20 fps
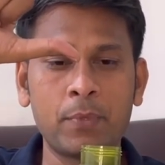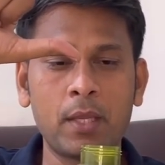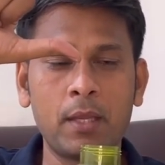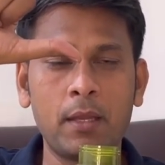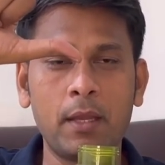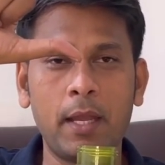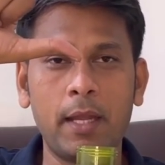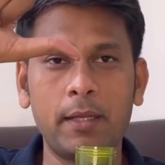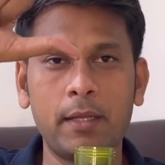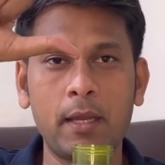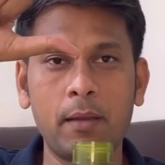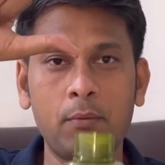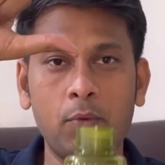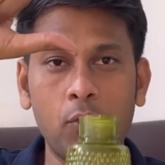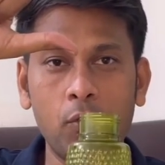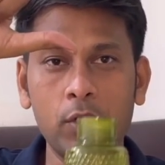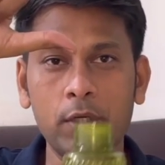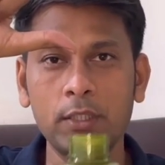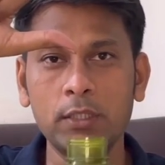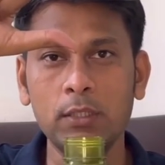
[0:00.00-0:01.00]
and I am
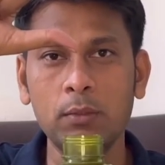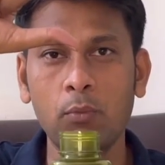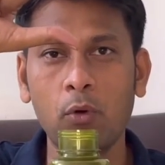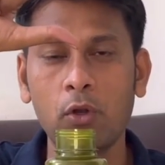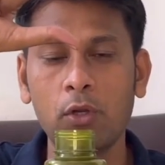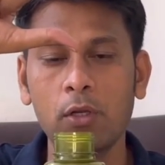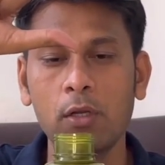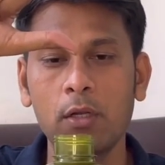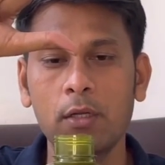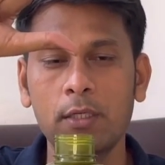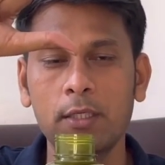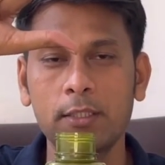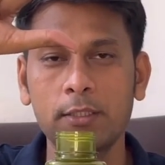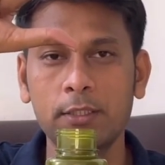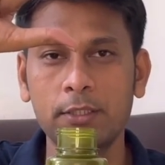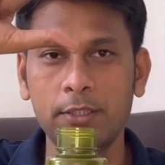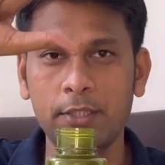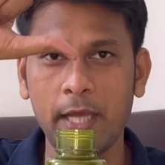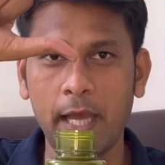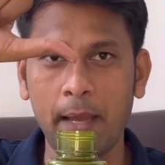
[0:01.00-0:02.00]
holding the bottle under
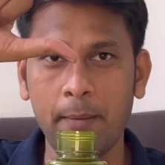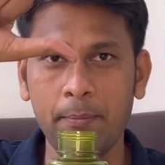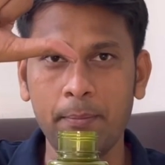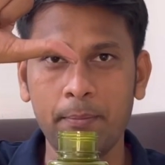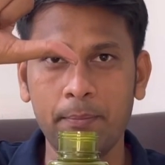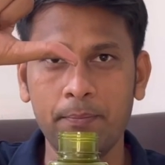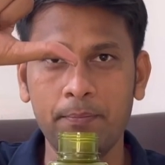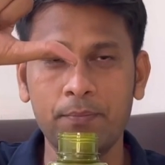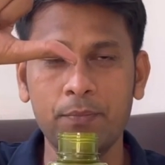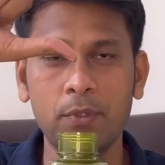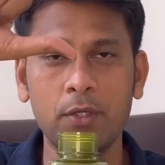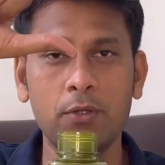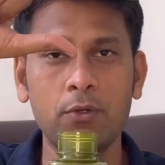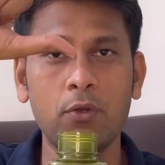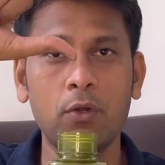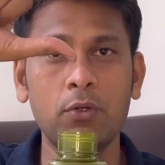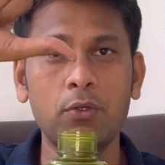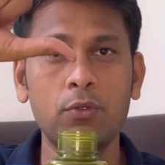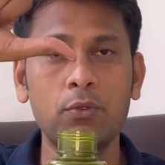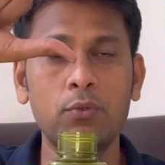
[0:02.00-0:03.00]
the tap in
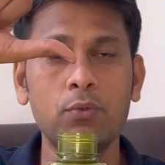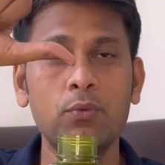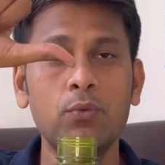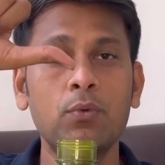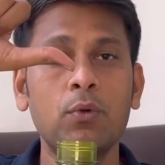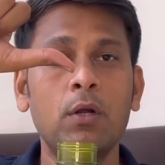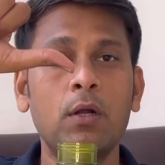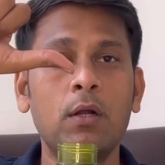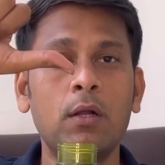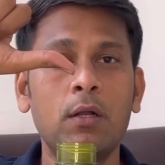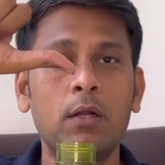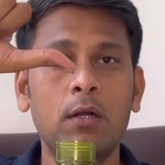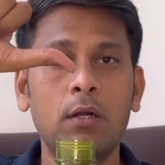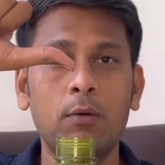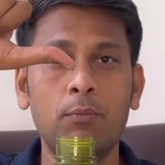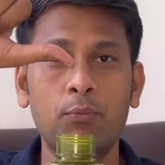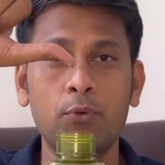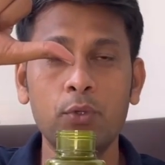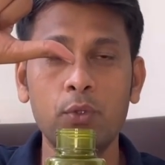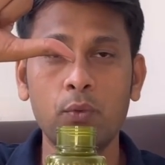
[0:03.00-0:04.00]
order to
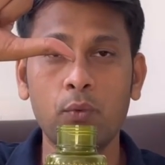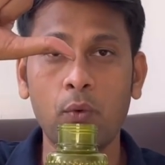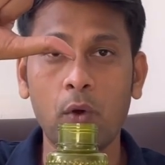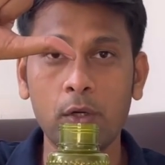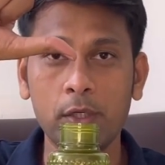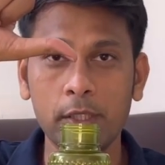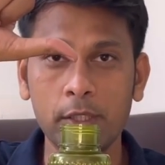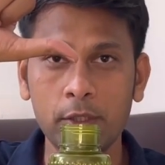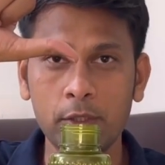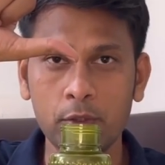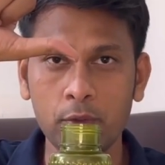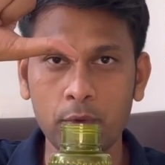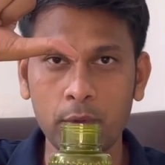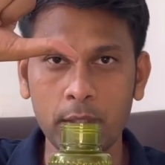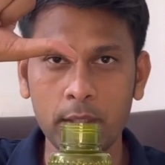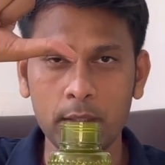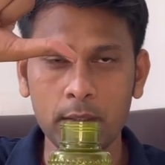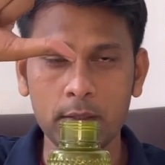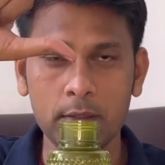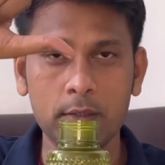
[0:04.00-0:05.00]
put water into
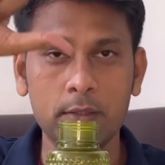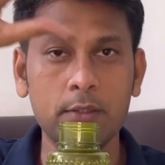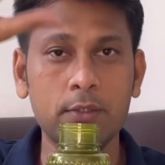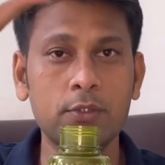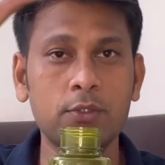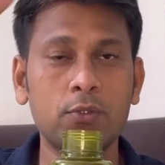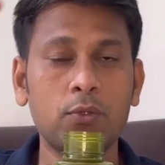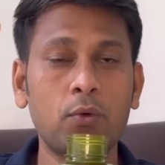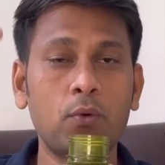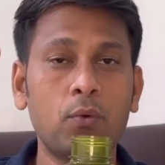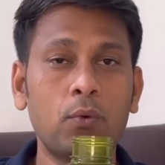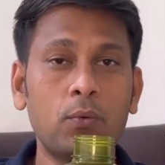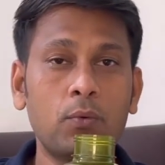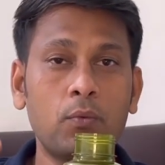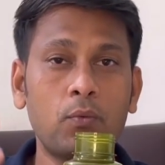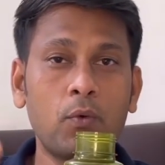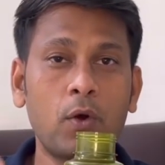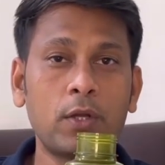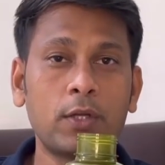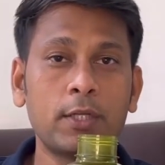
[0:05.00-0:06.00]
it. So
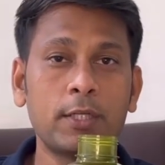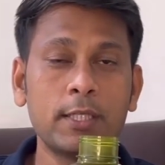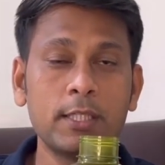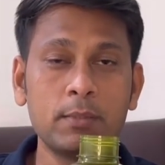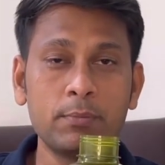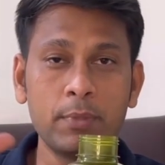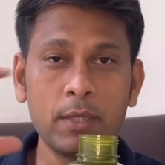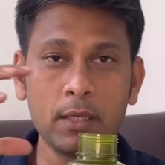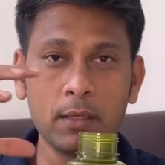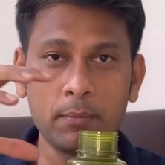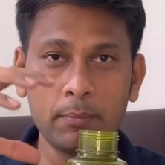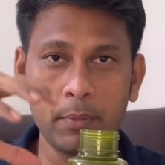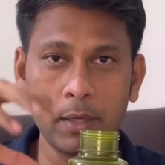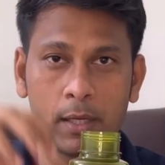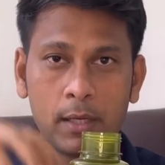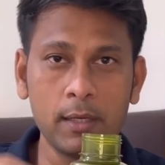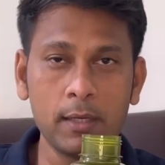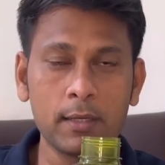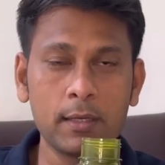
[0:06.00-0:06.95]
water is being filled